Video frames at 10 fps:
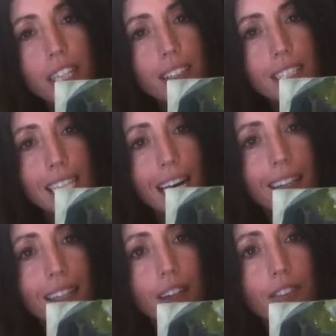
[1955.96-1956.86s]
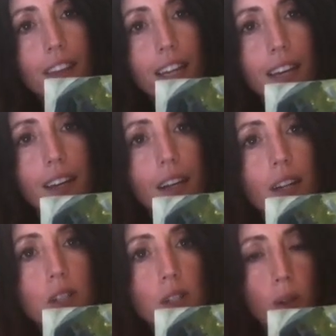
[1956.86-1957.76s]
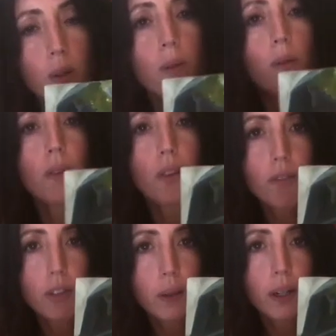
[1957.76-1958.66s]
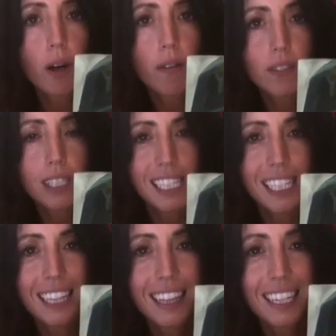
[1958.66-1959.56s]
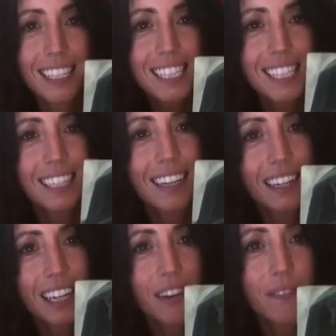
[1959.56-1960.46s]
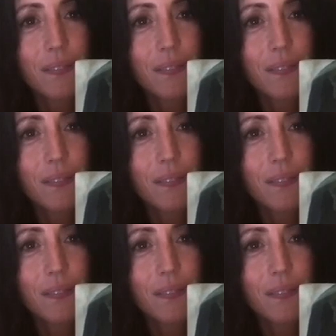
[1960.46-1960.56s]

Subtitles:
it slightly over there, so the viewer obviously thinks, okay,